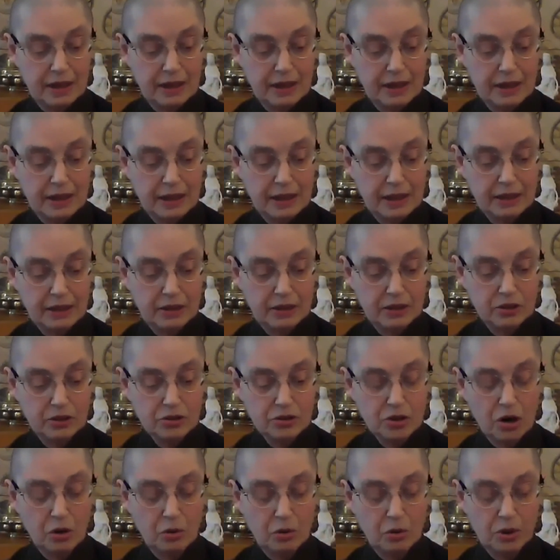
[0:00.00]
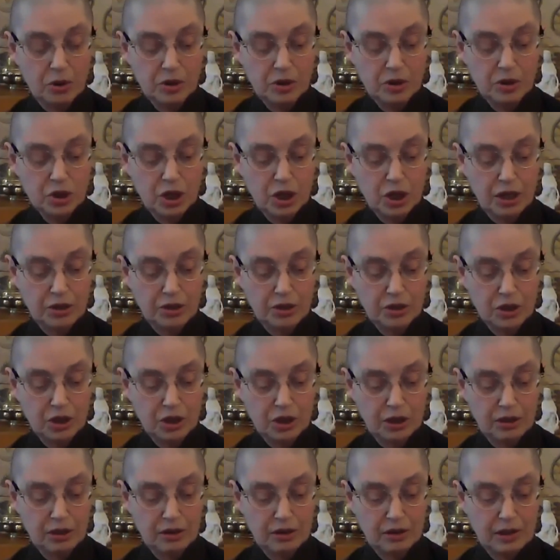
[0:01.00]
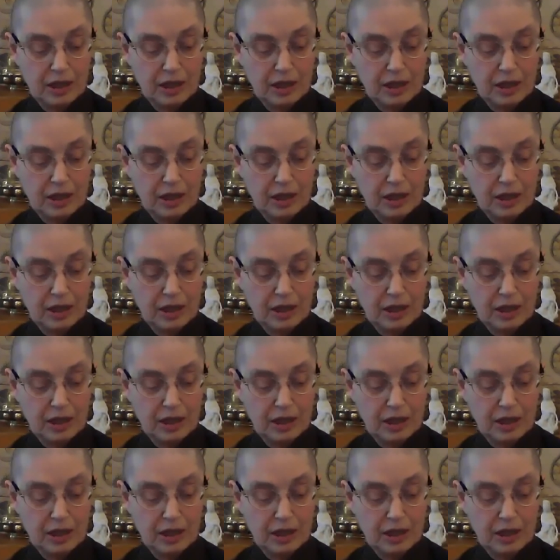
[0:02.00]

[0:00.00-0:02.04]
that it is always changing.